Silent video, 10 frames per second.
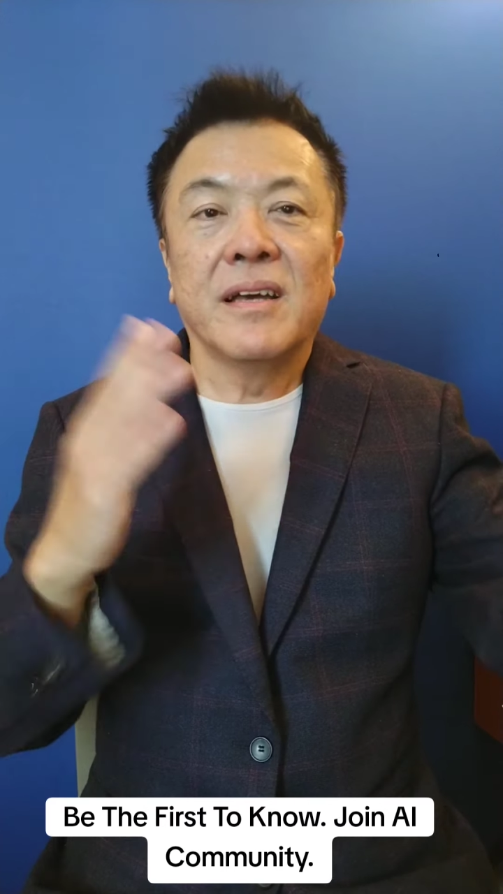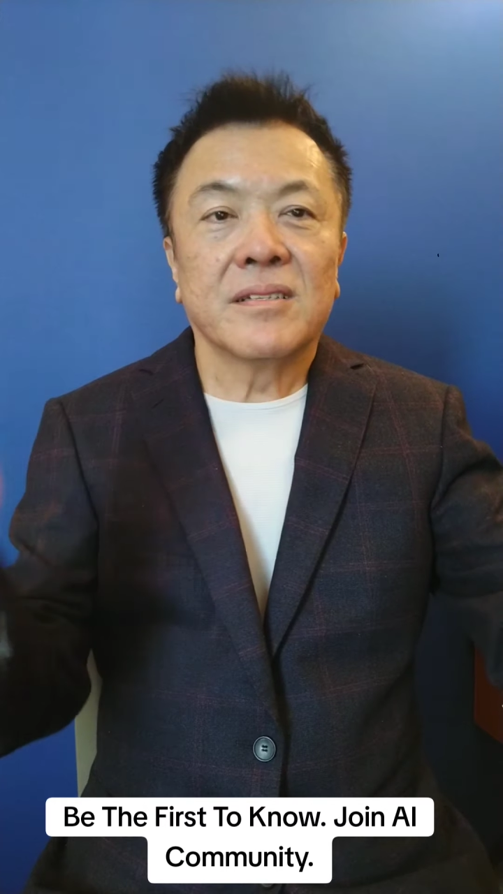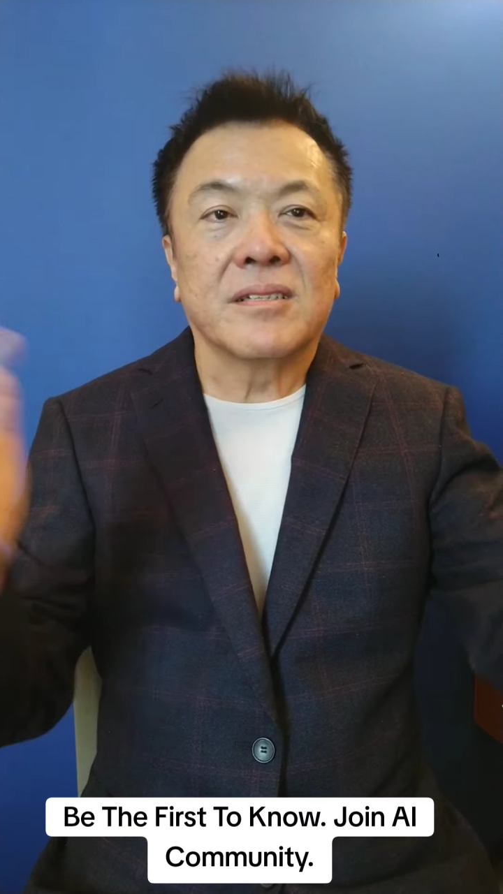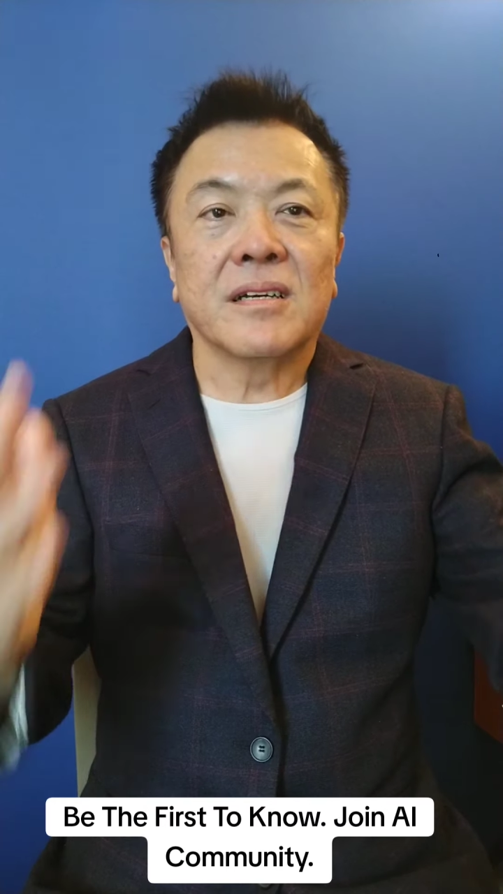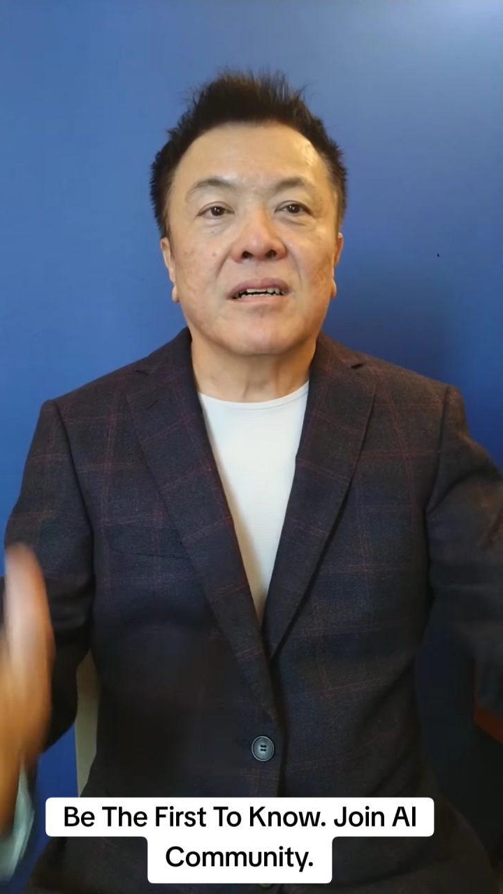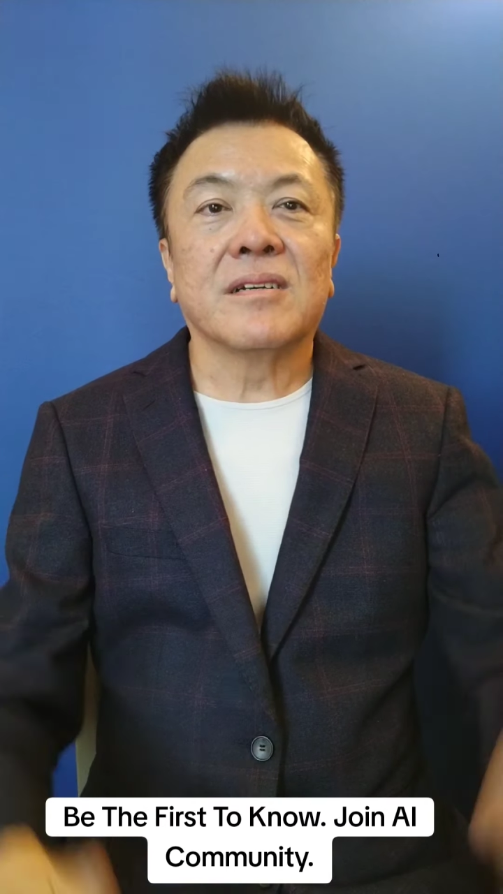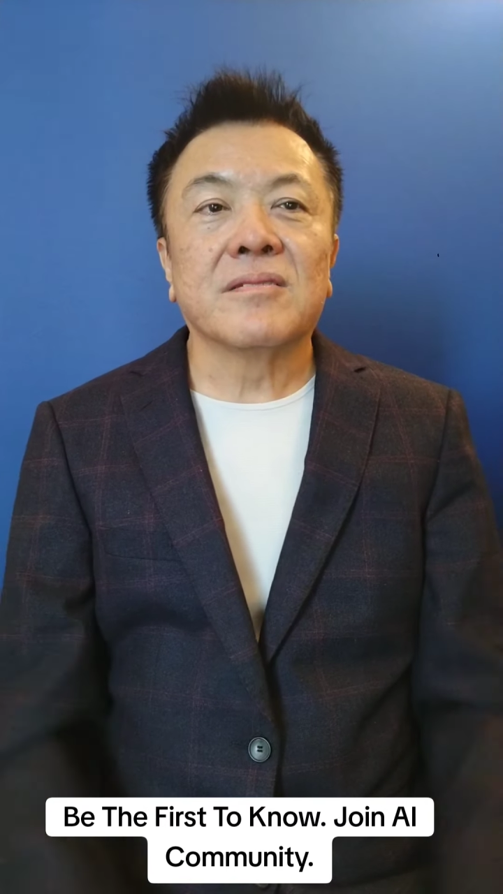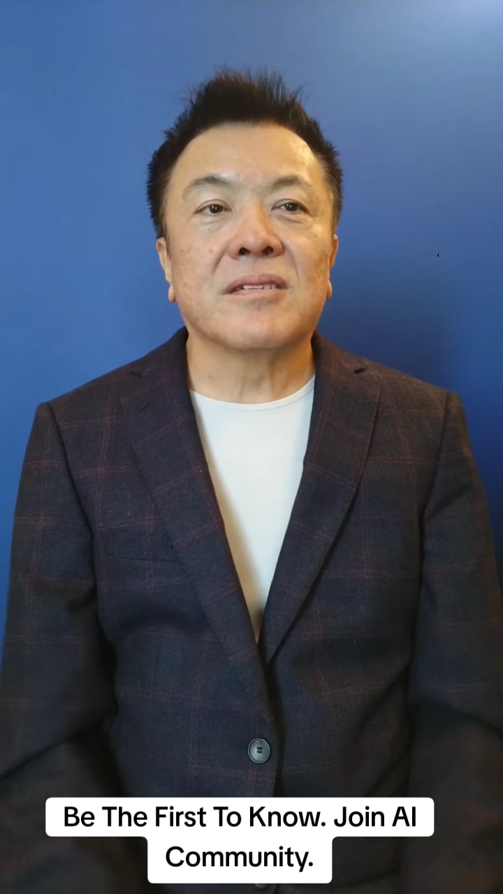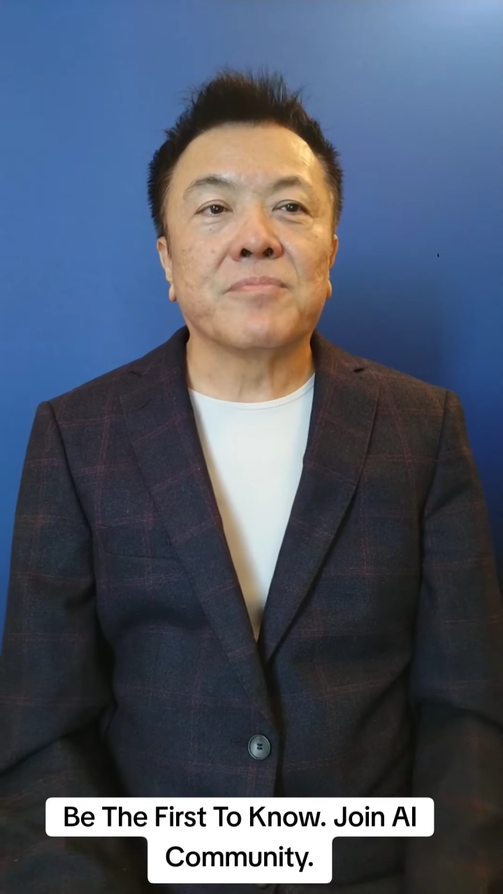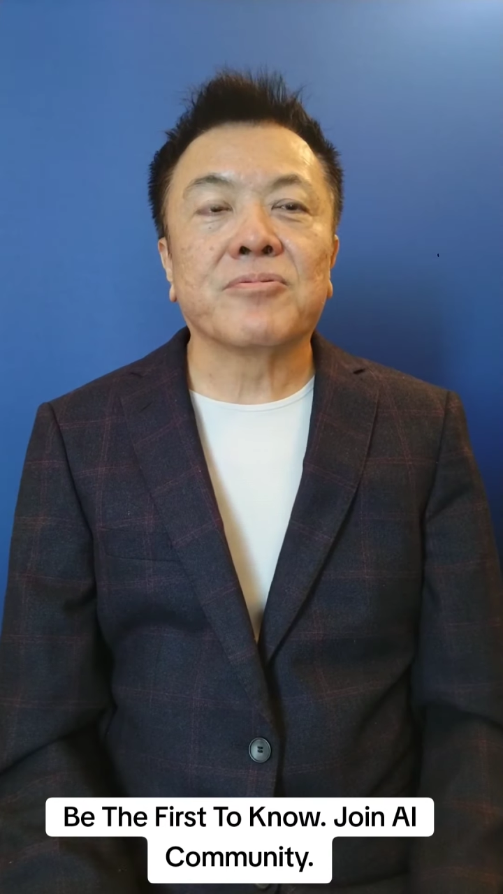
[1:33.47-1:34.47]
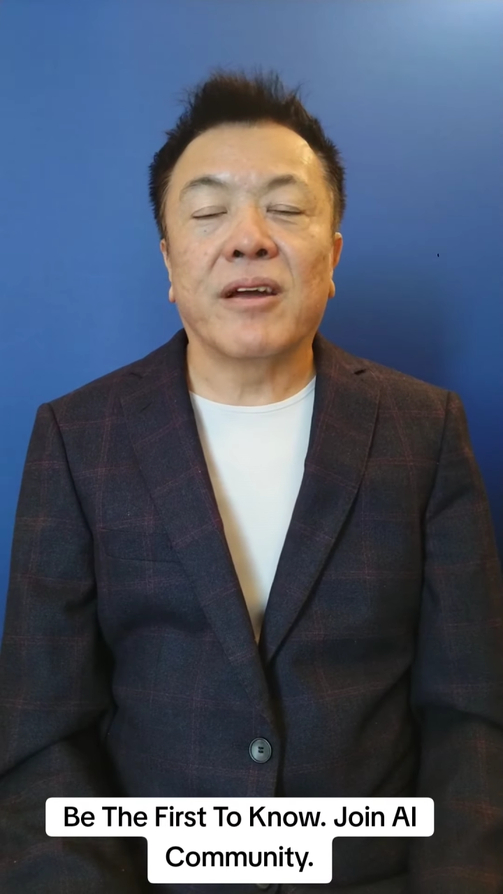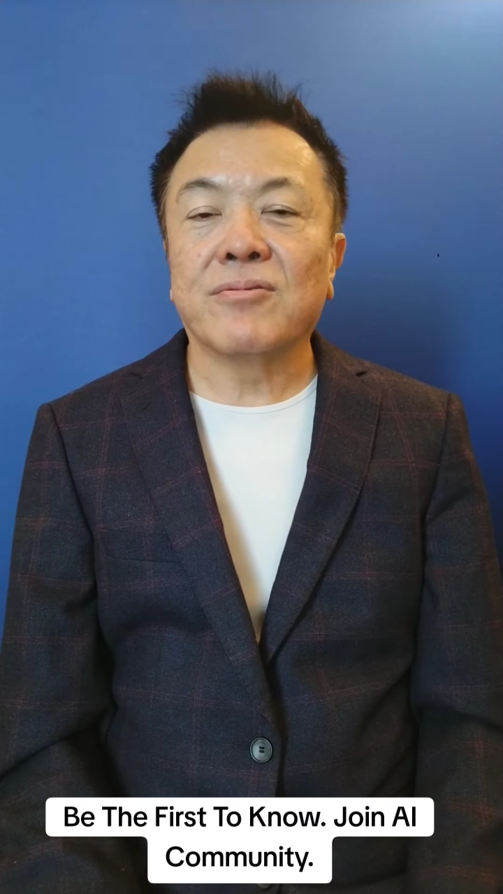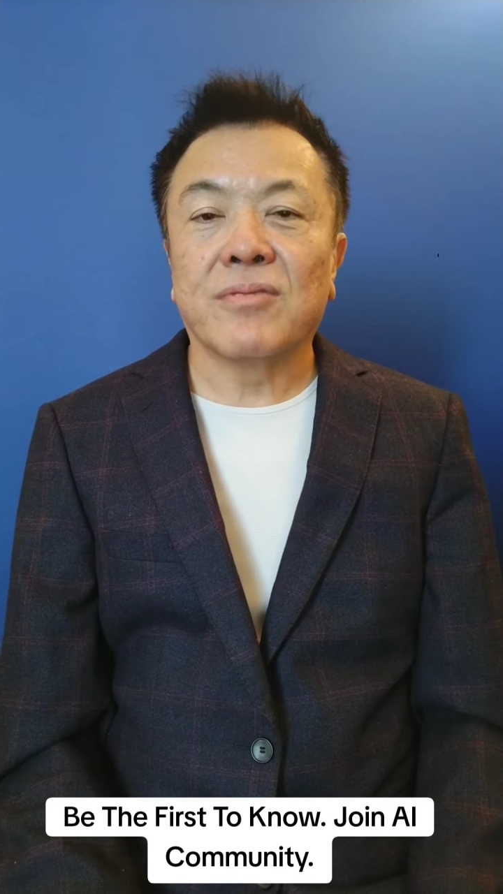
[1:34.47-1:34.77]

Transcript: subscribe